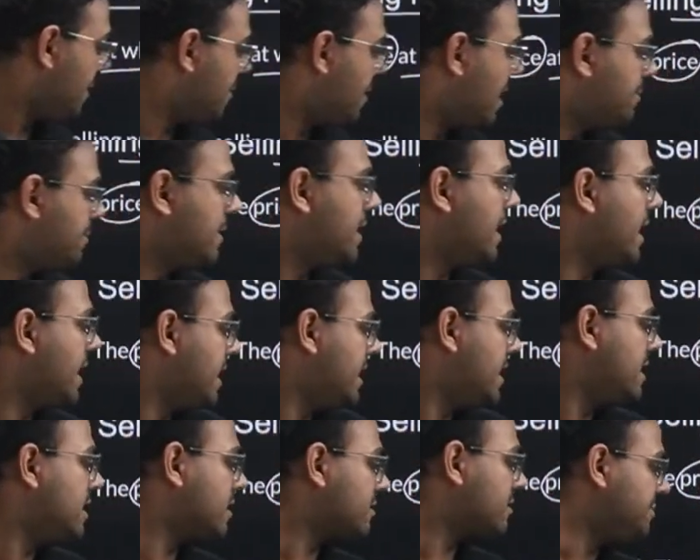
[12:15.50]
MRP,
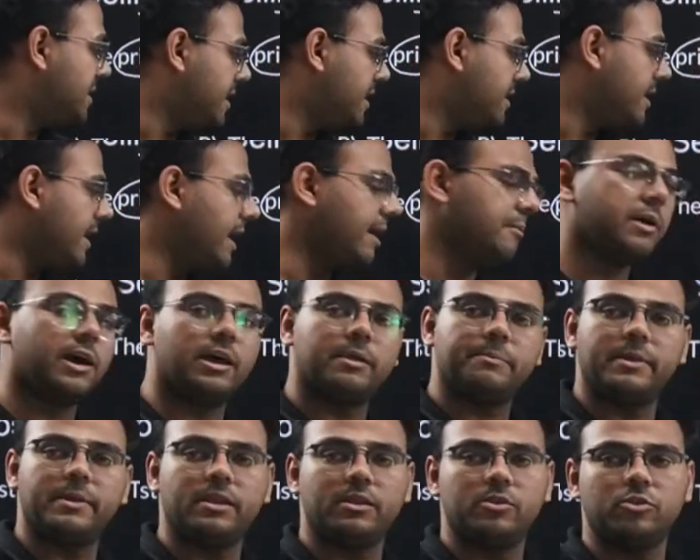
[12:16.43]
again I'll explain.
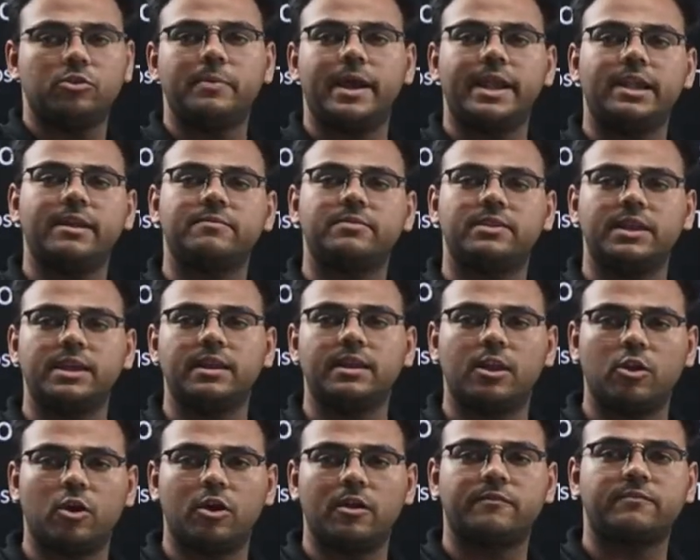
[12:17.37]
MRP, you might have seen
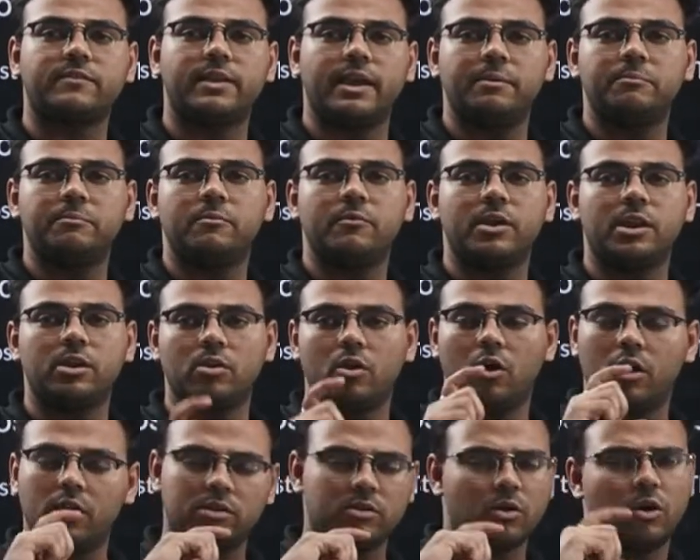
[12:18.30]
a lot of time in
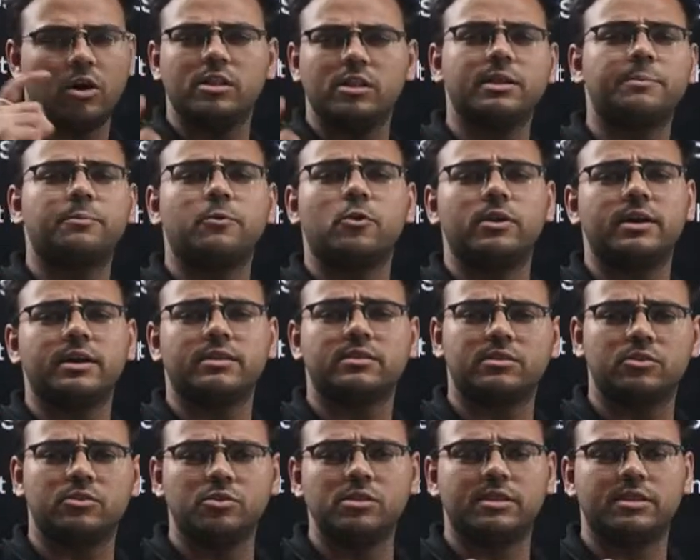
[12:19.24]
all the
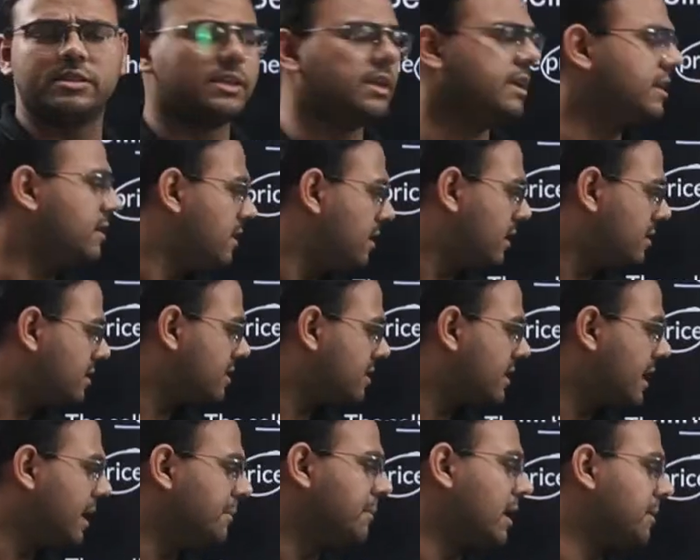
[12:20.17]
products, you will see
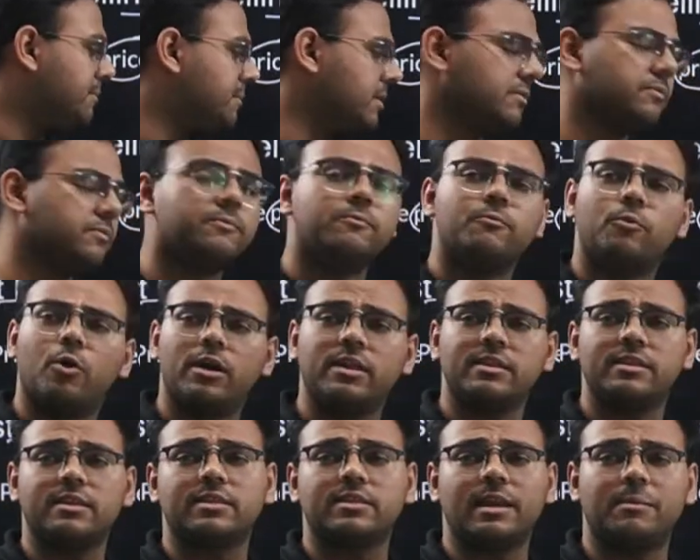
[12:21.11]
this MRP. What
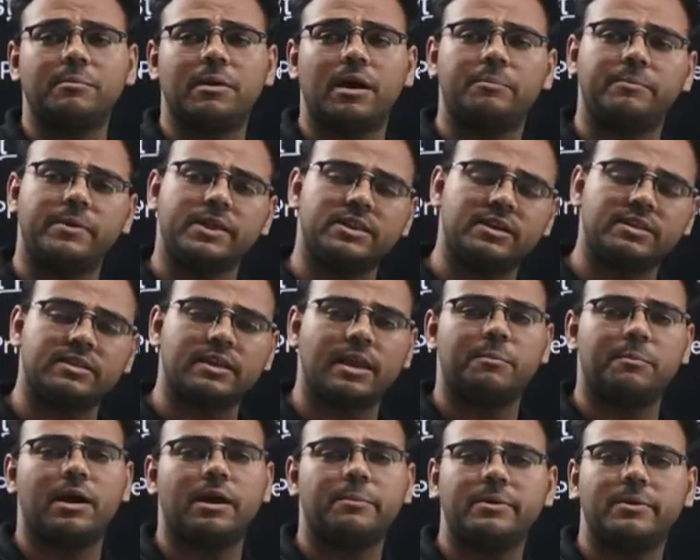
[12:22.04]
is this MRP? This
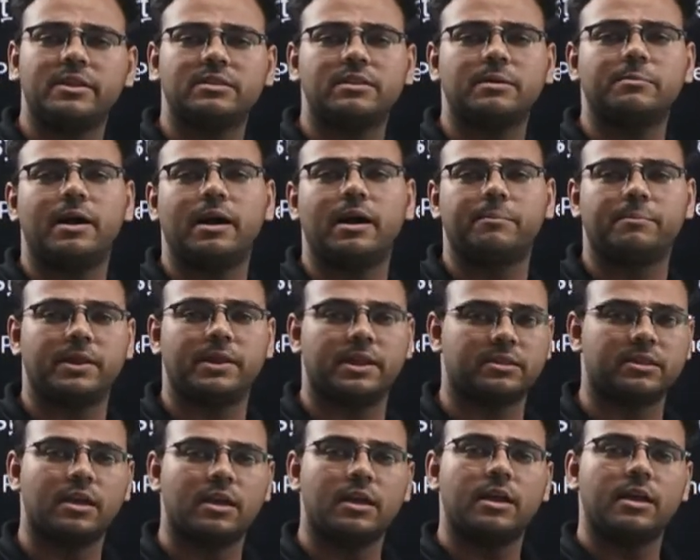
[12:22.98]
MRP is the mark
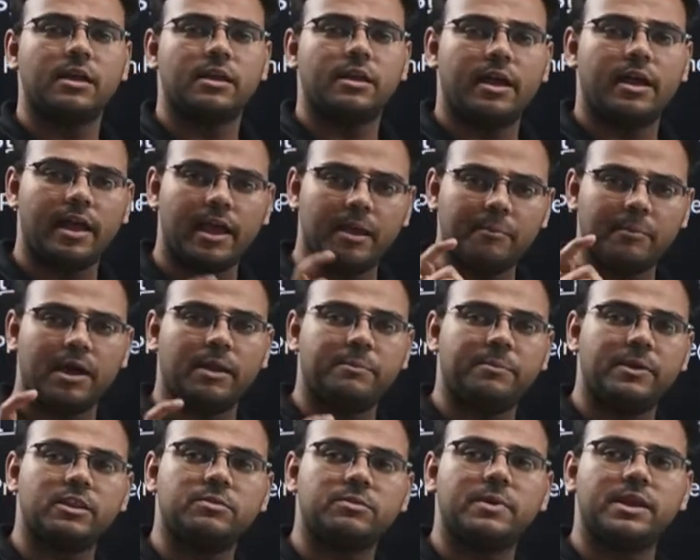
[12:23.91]
price.
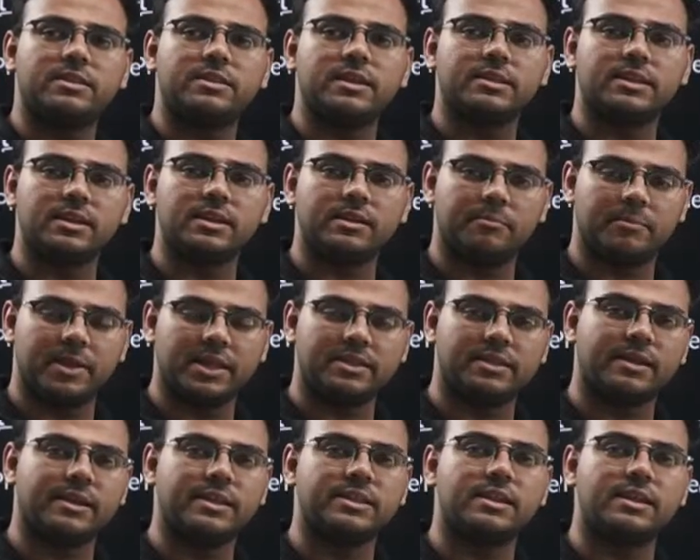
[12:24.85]
MRP is
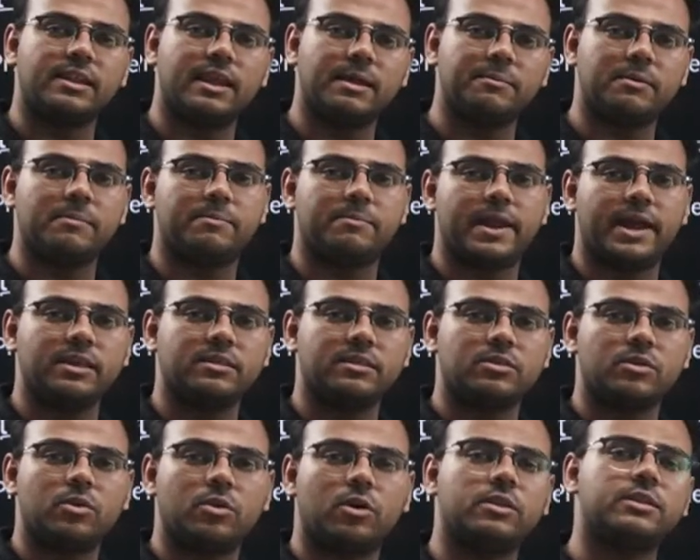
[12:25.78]
basically the label
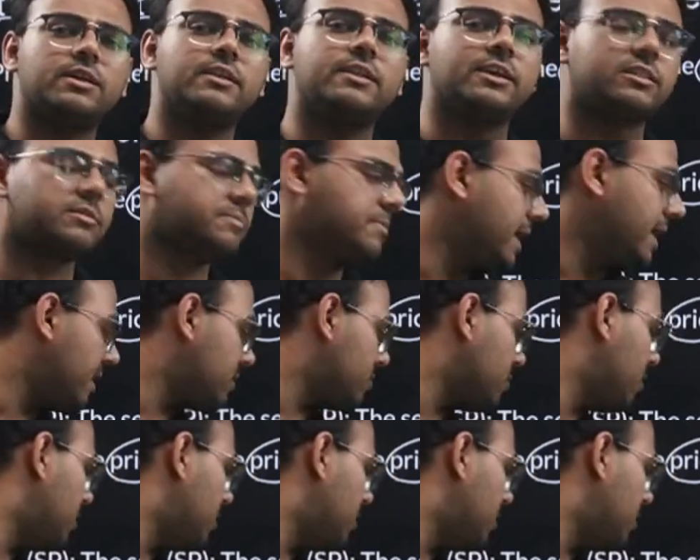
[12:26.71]
price or the list price,